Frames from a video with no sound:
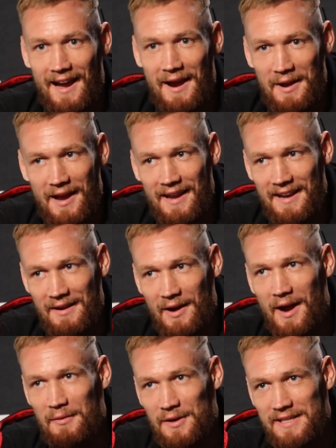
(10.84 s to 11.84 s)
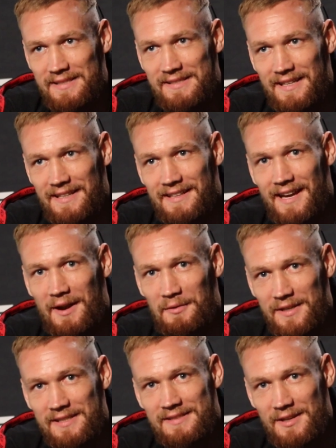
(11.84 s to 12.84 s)
I want to say
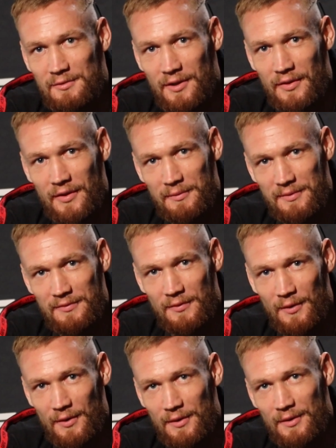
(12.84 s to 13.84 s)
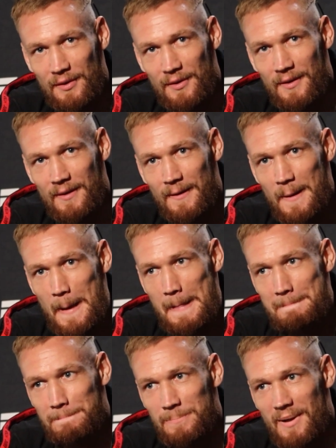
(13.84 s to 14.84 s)
one thing before.
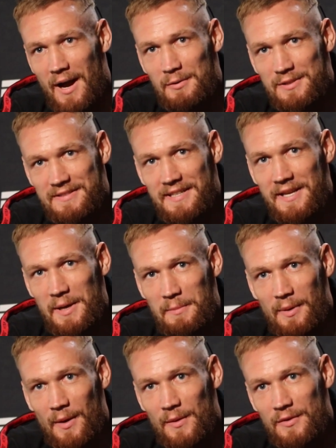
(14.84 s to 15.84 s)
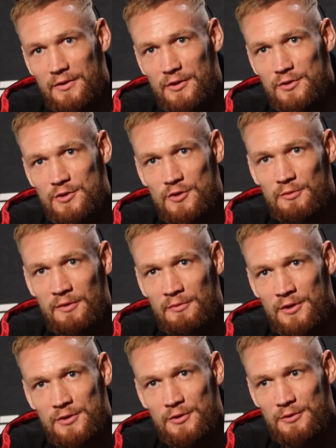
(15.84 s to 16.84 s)
I was thinking about consuming
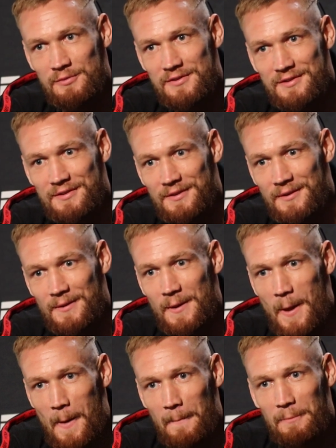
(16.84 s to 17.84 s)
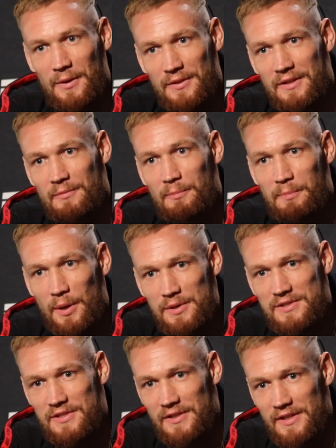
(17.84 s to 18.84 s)
mushrooms, but the
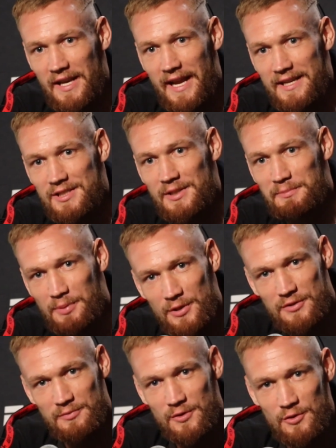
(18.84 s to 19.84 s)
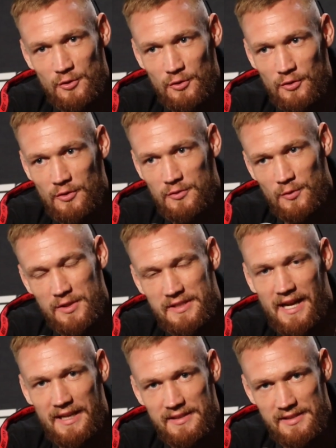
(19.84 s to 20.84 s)
person that actually pushed me to was
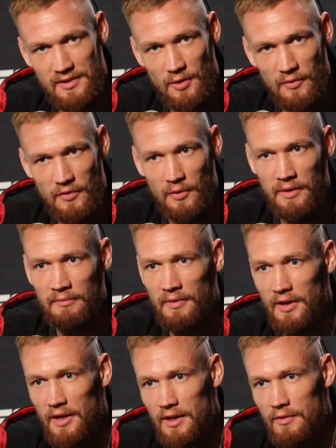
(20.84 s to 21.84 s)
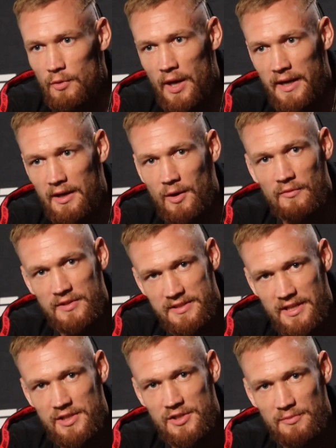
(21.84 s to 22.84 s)
Alistair Overeem. We had a
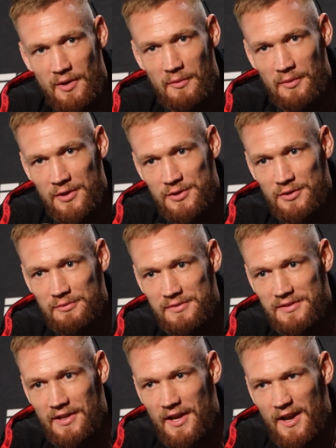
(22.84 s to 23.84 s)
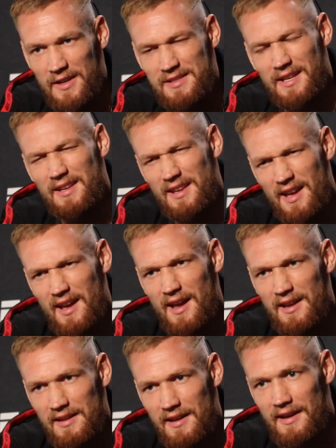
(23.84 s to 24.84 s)
conversation about mushrooms. He's like,
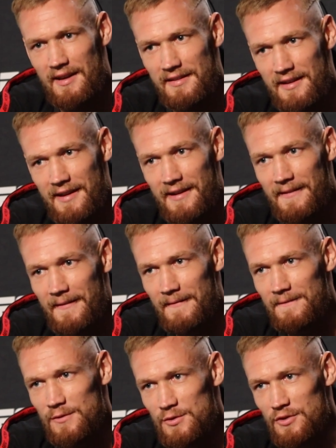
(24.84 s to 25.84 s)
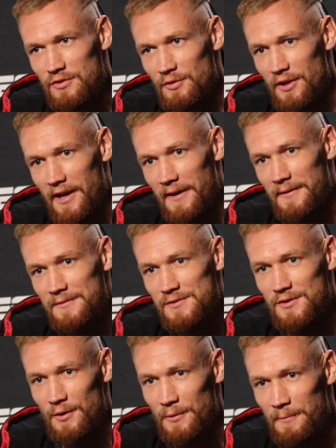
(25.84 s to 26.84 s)
yeah, you should do that.
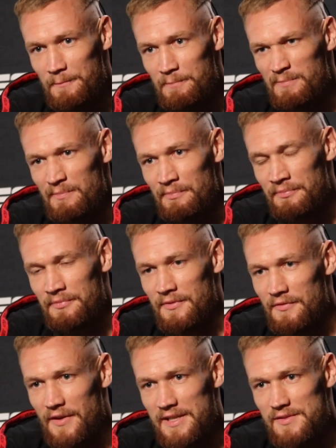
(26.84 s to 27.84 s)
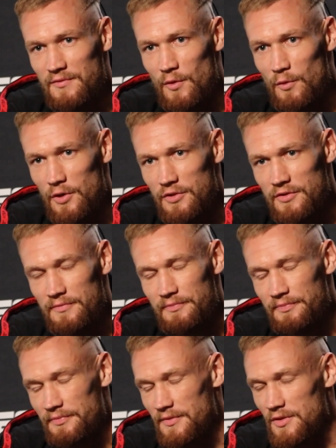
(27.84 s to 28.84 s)
So, fast forward,
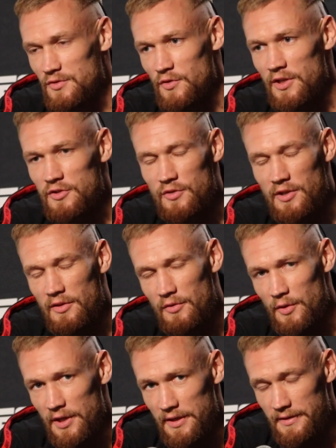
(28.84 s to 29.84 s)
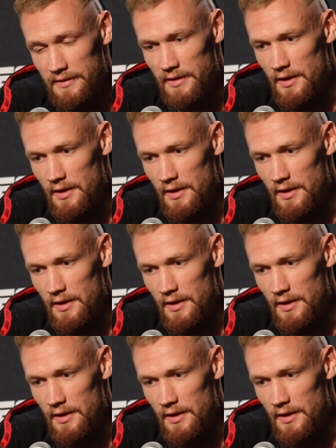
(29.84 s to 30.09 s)
2023.